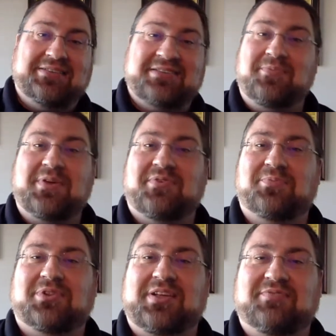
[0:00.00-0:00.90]
Some
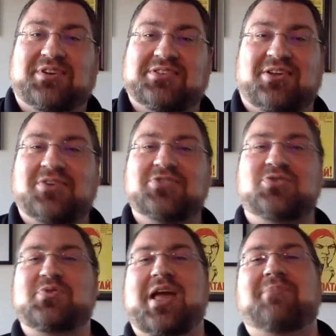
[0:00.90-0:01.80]
even believe that as long as
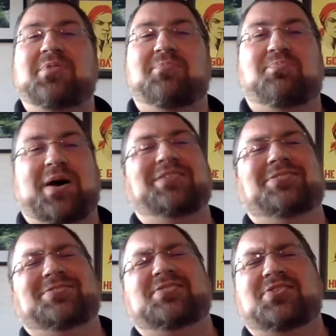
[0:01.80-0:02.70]
you name the
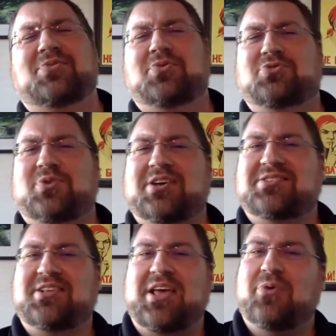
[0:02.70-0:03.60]
bundle Zero
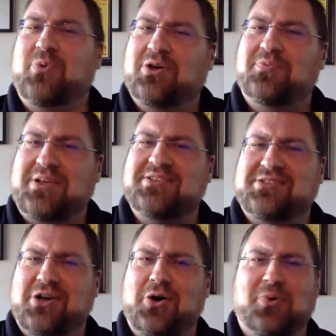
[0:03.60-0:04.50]
Trust, it will be
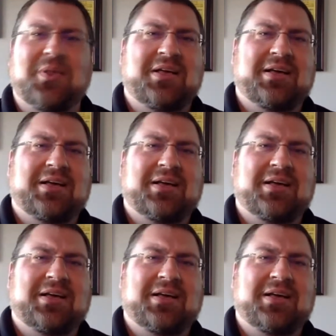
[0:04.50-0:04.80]
so.